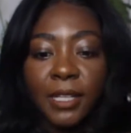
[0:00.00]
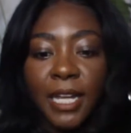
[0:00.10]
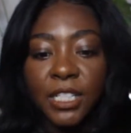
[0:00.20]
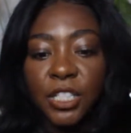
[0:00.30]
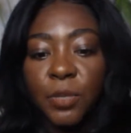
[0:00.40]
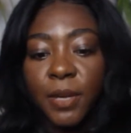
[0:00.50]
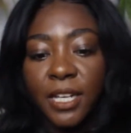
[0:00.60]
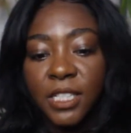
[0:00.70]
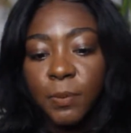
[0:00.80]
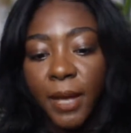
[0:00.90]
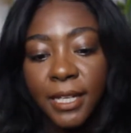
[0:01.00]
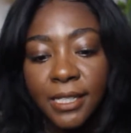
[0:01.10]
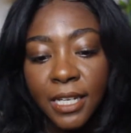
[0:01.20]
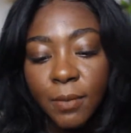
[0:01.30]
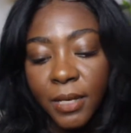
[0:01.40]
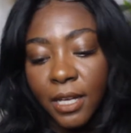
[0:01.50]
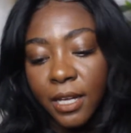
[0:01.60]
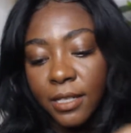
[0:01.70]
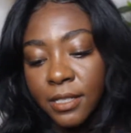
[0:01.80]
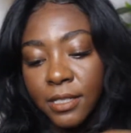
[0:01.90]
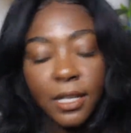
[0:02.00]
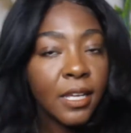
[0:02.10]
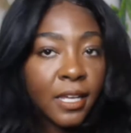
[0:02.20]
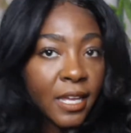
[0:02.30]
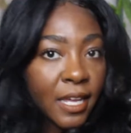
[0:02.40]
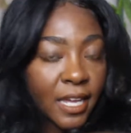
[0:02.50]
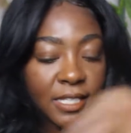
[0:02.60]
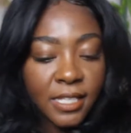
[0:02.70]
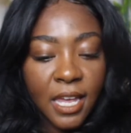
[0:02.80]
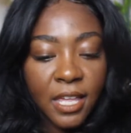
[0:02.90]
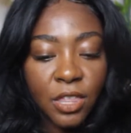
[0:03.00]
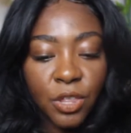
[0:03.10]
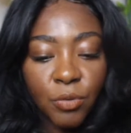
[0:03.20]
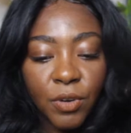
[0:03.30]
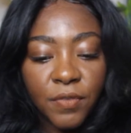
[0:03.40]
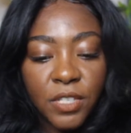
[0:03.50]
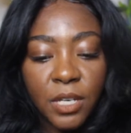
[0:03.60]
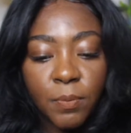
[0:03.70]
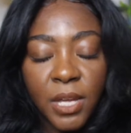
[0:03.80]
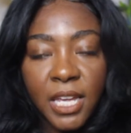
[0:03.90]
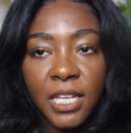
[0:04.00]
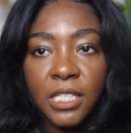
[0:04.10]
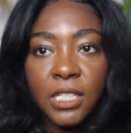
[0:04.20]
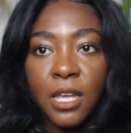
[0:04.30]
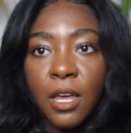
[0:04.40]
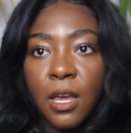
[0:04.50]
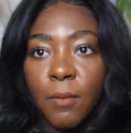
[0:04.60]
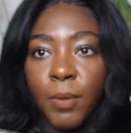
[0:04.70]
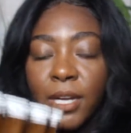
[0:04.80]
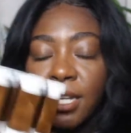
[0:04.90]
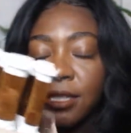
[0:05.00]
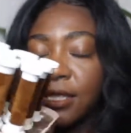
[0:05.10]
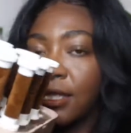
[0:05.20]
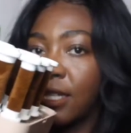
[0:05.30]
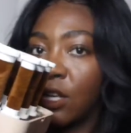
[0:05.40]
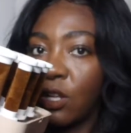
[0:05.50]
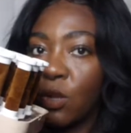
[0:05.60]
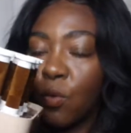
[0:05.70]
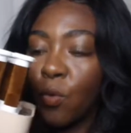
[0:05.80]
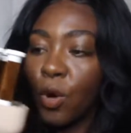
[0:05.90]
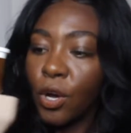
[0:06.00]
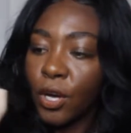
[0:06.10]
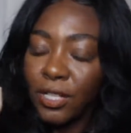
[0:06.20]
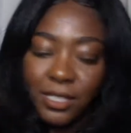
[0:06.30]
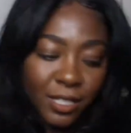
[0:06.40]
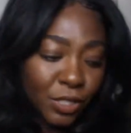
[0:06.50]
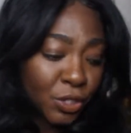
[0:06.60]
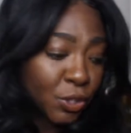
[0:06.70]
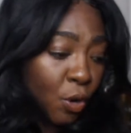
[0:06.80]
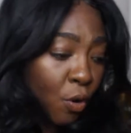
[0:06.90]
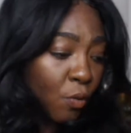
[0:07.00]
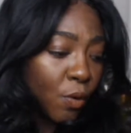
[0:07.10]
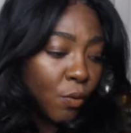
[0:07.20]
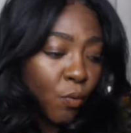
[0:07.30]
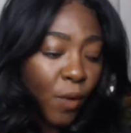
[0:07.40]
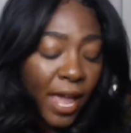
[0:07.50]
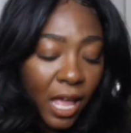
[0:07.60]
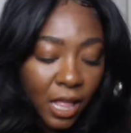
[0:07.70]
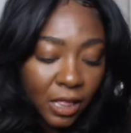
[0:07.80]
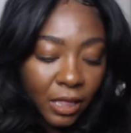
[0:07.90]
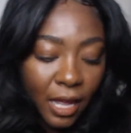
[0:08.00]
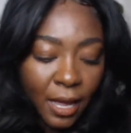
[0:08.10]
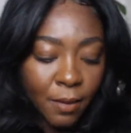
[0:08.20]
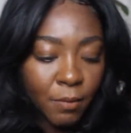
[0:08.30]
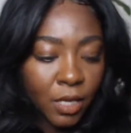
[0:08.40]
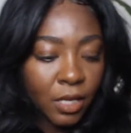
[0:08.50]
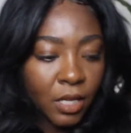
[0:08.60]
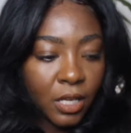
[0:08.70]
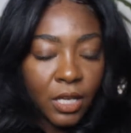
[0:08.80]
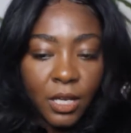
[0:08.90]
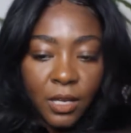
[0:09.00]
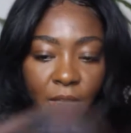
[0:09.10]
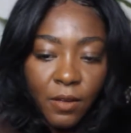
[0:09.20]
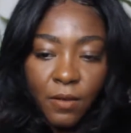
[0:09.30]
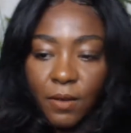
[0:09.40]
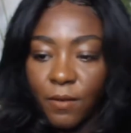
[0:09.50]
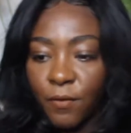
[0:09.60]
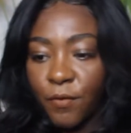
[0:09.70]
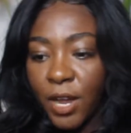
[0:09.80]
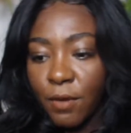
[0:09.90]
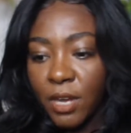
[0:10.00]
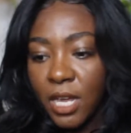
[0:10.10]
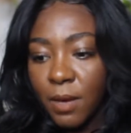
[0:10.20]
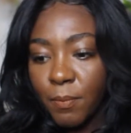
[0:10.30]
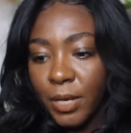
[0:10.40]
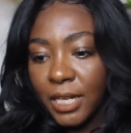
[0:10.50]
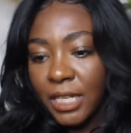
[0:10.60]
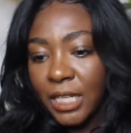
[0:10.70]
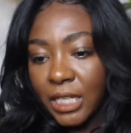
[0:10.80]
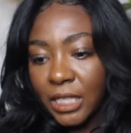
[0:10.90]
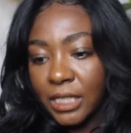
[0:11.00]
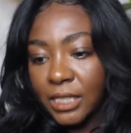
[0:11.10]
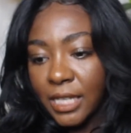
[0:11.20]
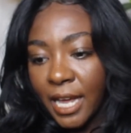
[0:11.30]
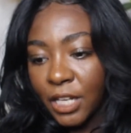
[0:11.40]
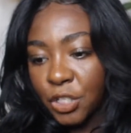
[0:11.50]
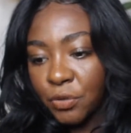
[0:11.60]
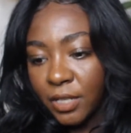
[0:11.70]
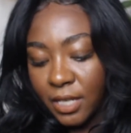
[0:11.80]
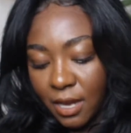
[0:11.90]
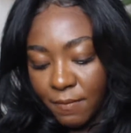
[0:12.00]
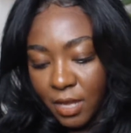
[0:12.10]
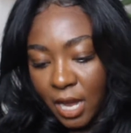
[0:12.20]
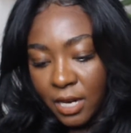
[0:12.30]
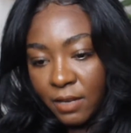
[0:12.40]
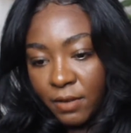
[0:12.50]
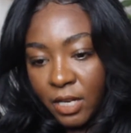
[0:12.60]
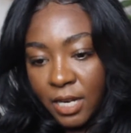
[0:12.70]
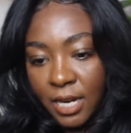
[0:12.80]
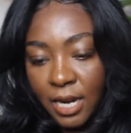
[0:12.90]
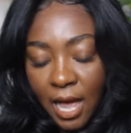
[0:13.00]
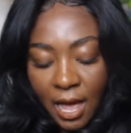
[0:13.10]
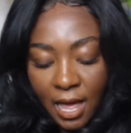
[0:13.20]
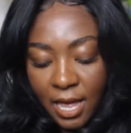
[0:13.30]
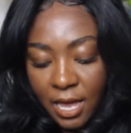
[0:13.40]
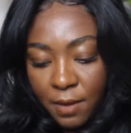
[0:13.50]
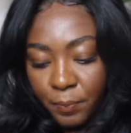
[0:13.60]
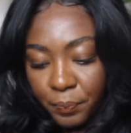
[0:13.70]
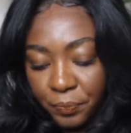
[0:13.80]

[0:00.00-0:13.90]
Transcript: but that's to be expected because it's a thrifted piece. But it still works so well. I'm very pleased, actually. I'm not even gonna lie.